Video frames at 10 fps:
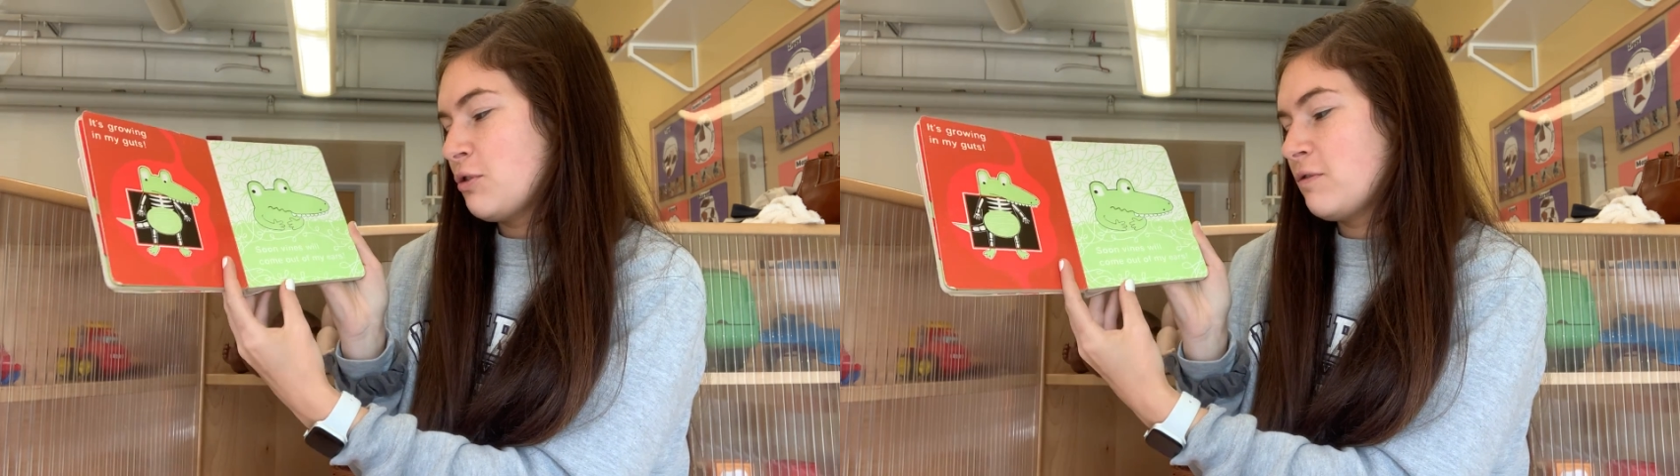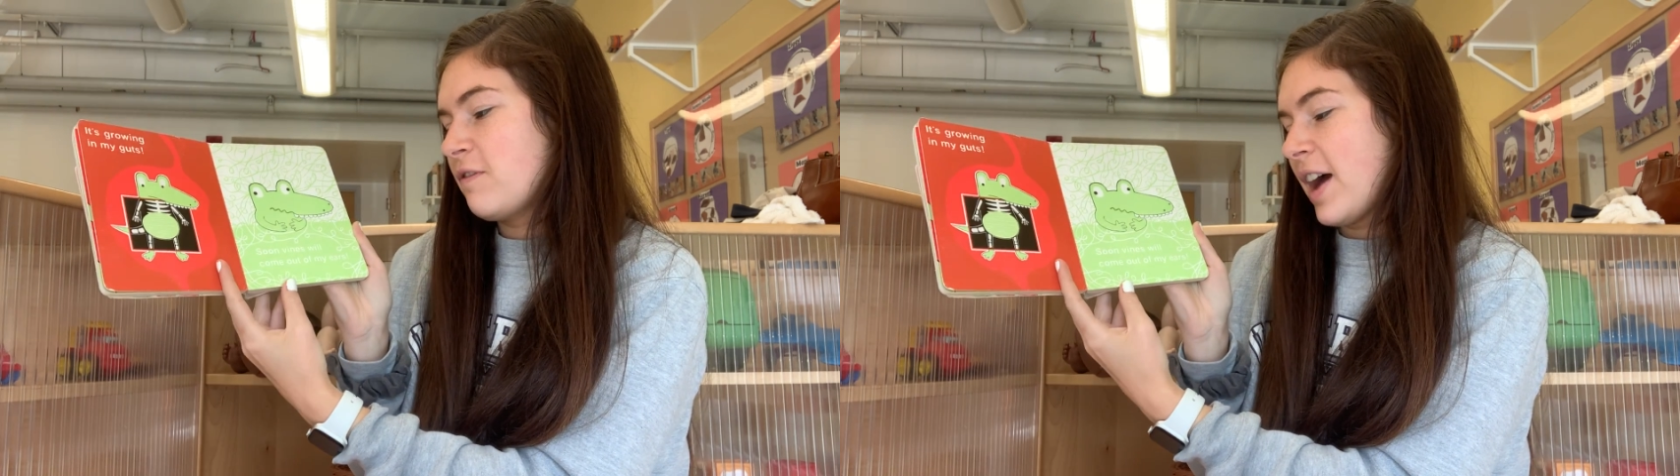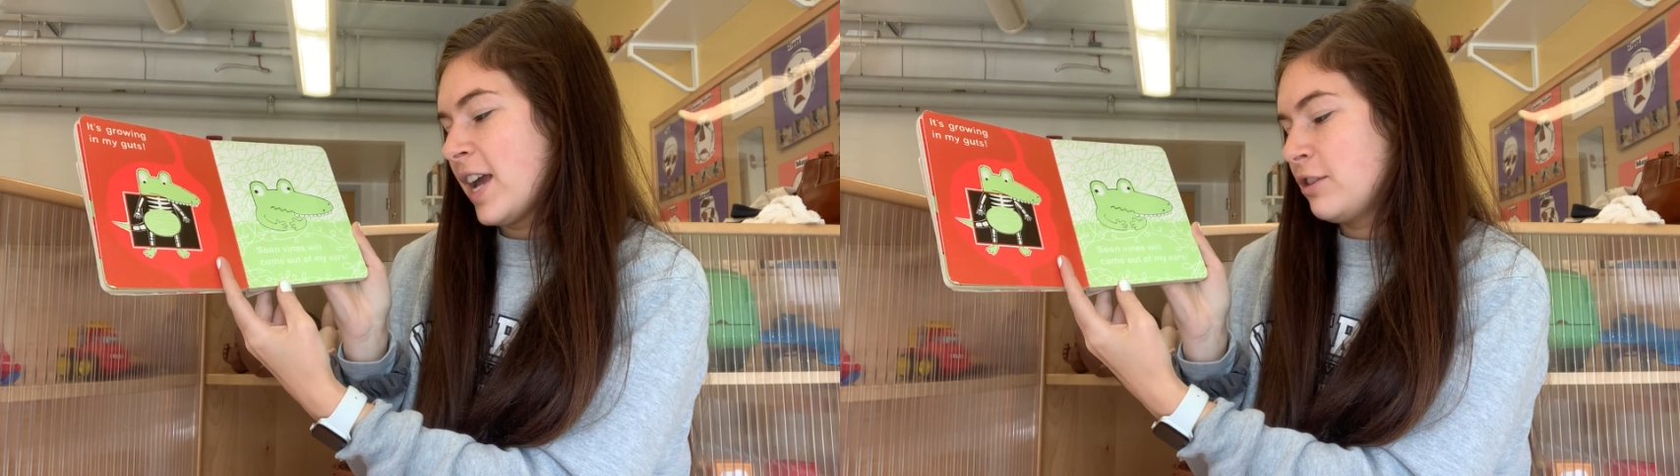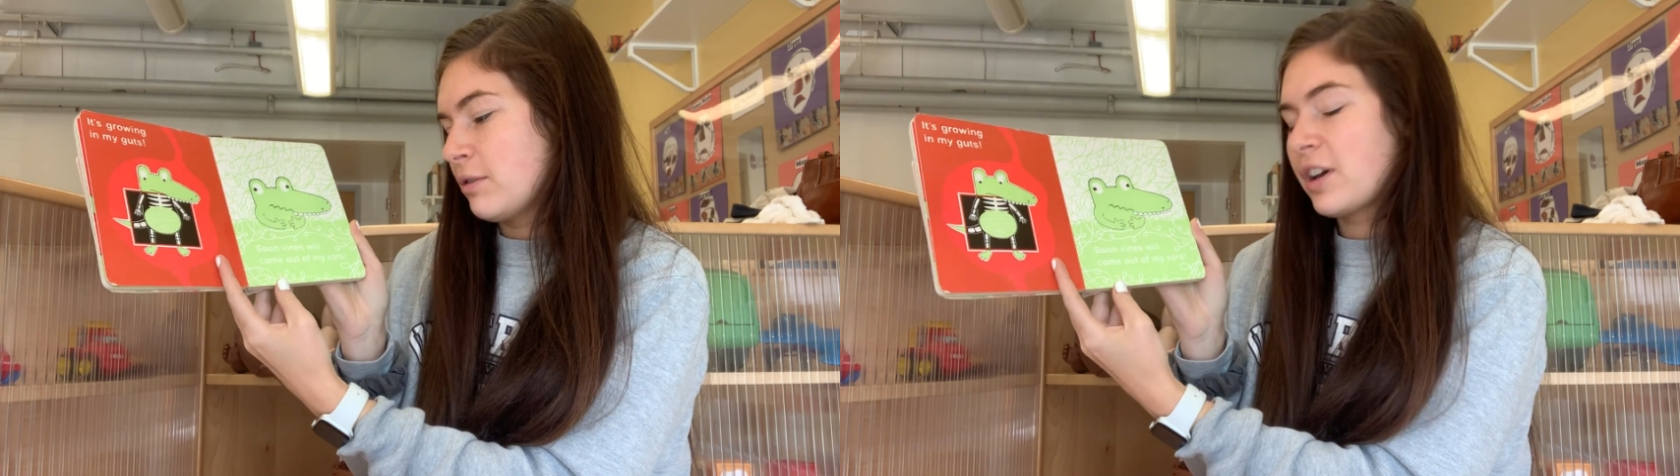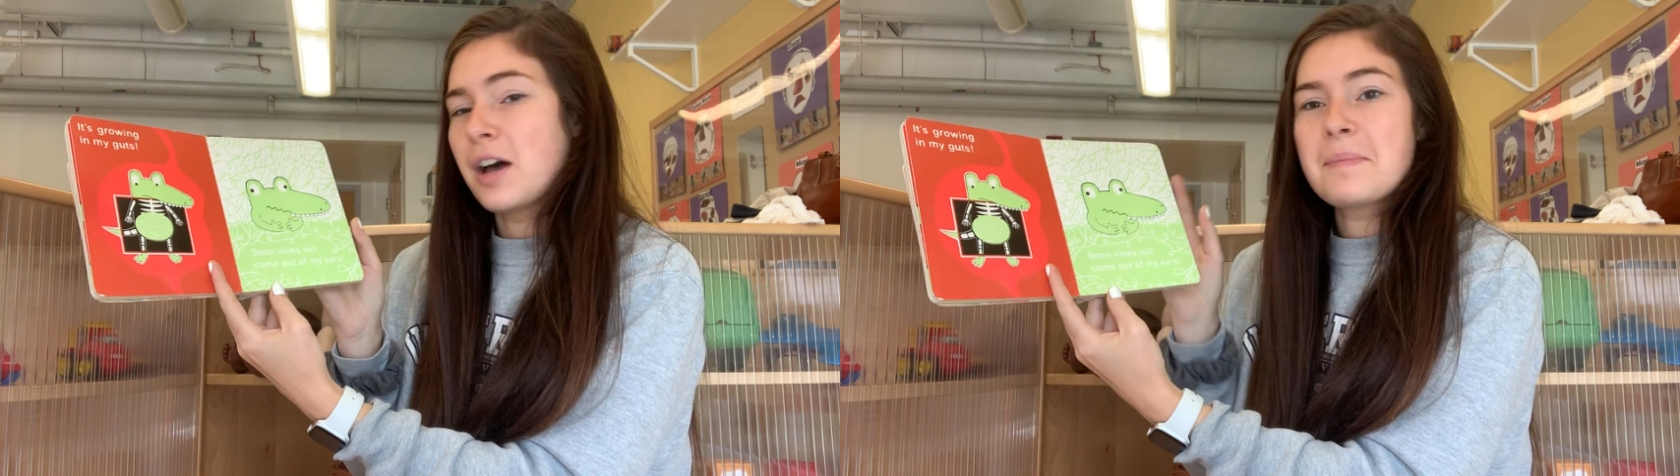Soon vines
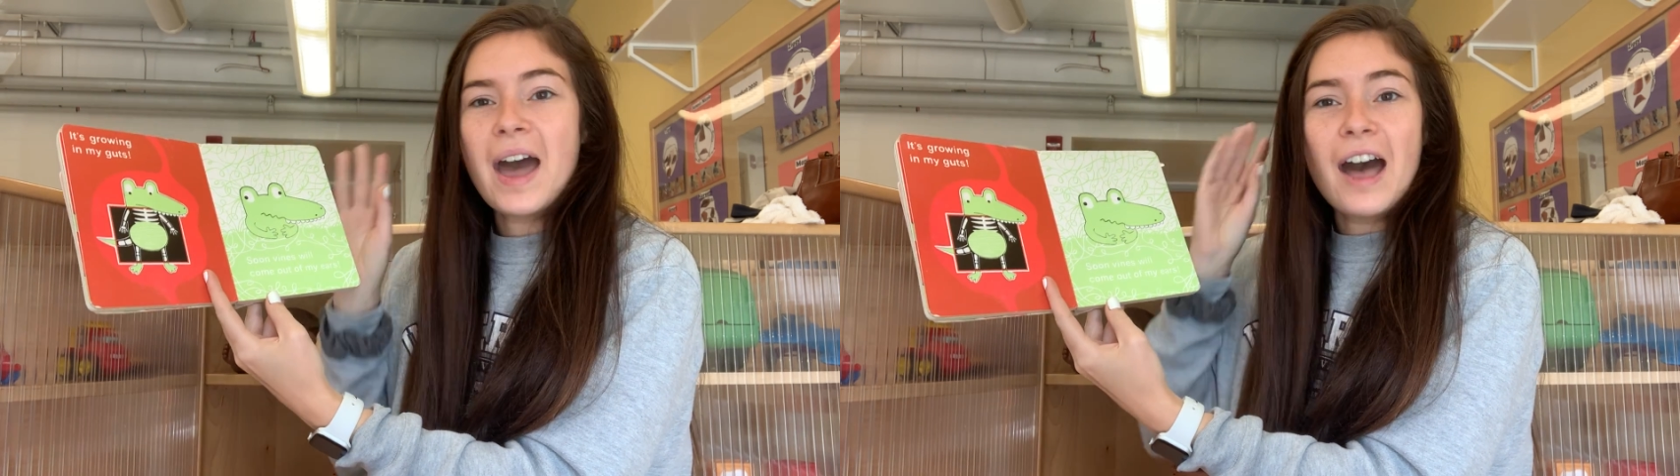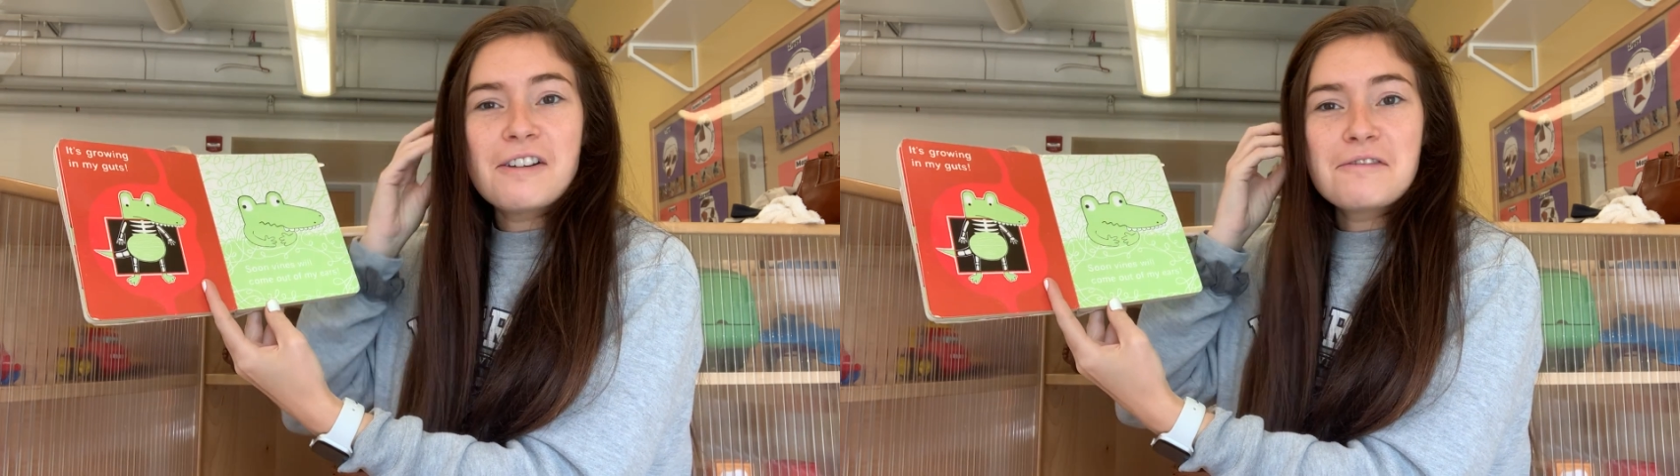will come out